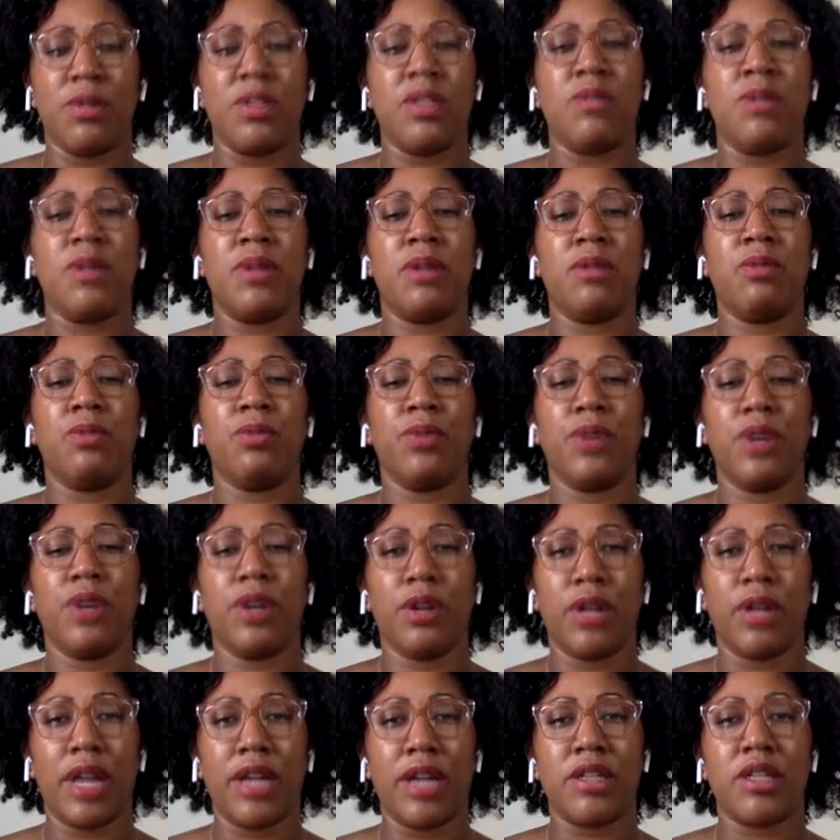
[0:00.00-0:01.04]
but it's been a
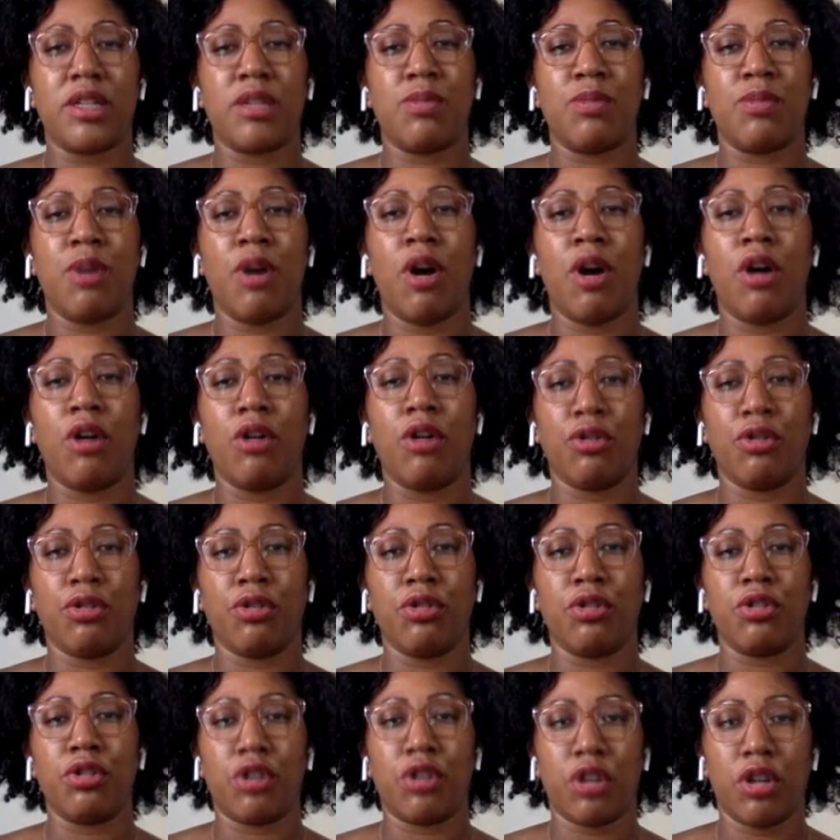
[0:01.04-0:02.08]
real like small,
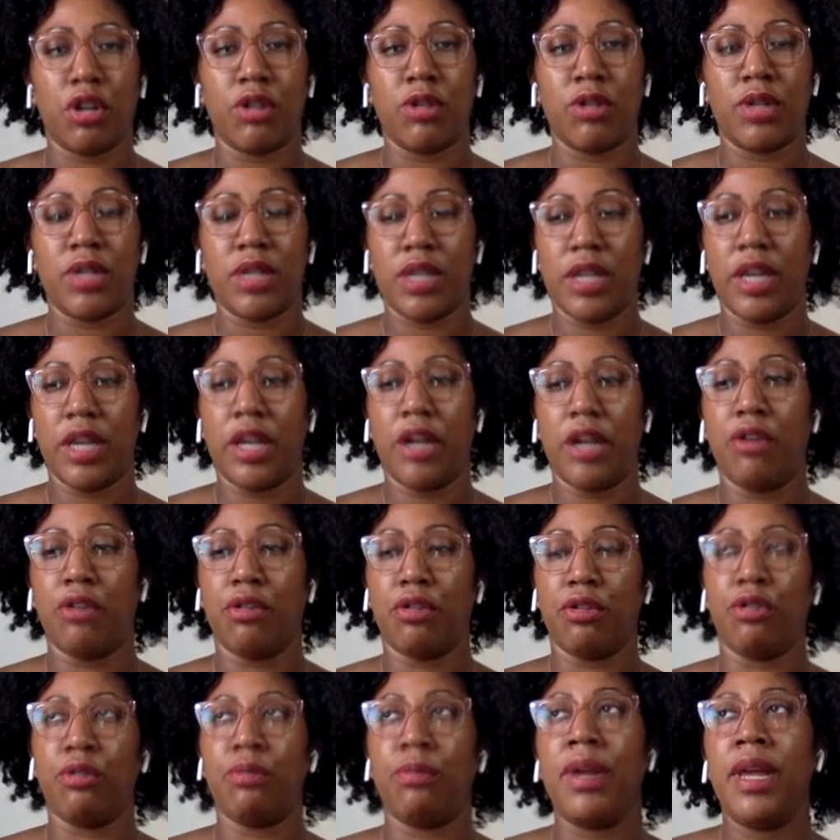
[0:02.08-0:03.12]
close knit
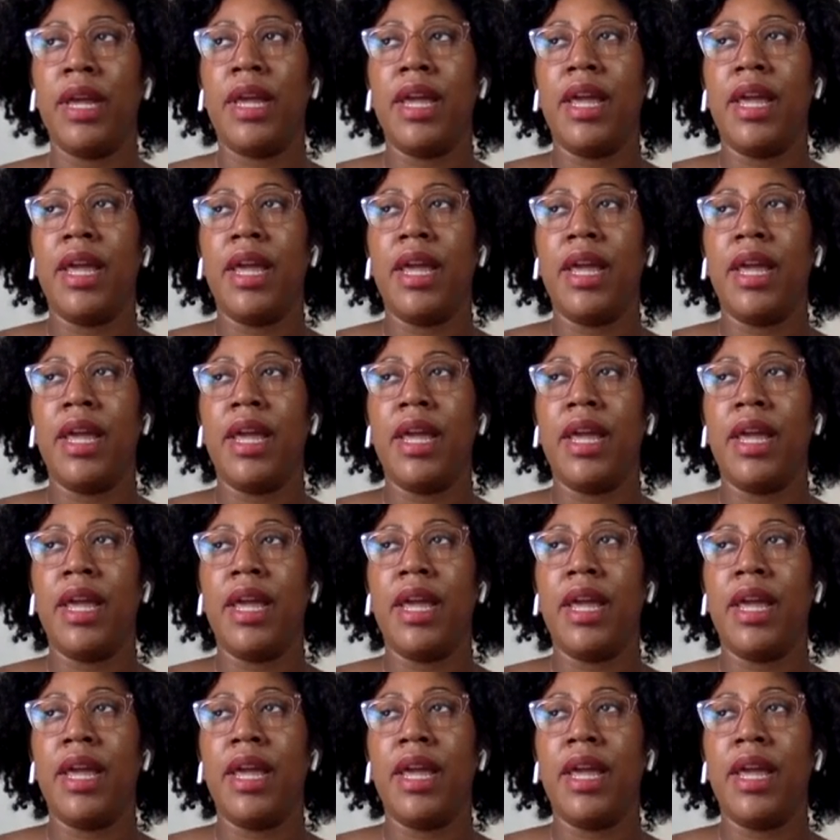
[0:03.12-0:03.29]
group.